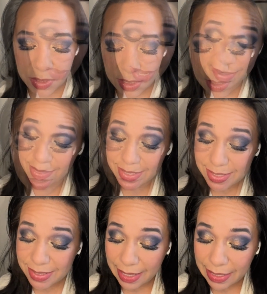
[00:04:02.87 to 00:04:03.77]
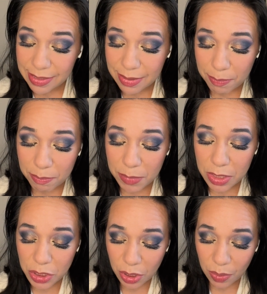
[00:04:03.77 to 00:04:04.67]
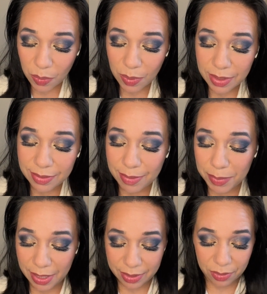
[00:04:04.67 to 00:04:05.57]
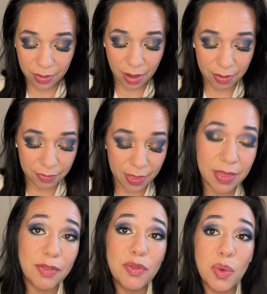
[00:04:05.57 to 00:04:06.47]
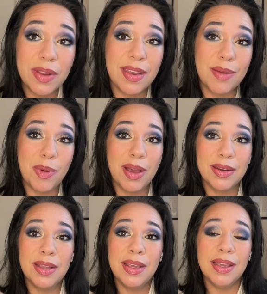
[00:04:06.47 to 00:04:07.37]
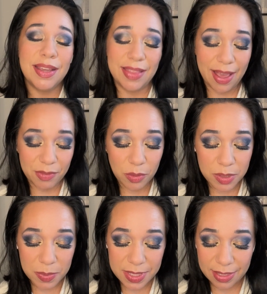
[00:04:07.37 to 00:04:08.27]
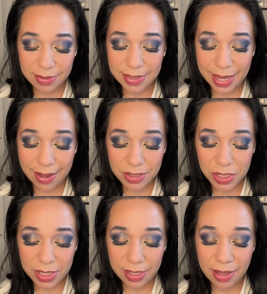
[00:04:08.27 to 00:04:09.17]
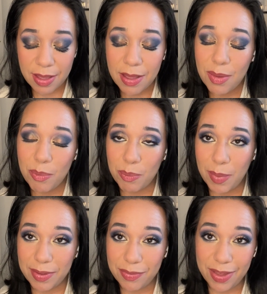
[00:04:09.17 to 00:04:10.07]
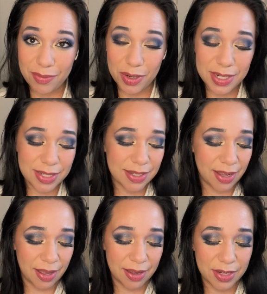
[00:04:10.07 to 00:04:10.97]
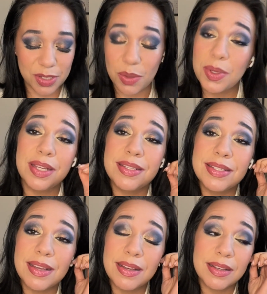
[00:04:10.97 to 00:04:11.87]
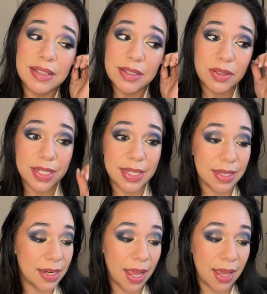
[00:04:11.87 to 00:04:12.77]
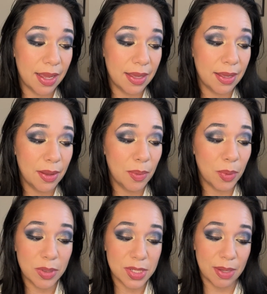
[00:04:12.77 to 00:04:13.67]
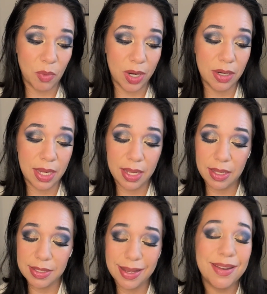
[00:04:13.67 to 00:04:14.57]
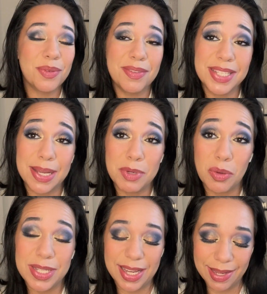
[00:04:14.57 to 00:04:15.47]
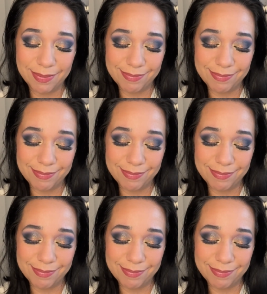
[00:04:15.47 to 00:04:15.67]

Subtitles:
Okay, that second Misho lip liner of the 4 that I bought in the after Christmas sale is actually my favorite. And so it is clearly in a purse somewhere, and I don't have the time to go digging.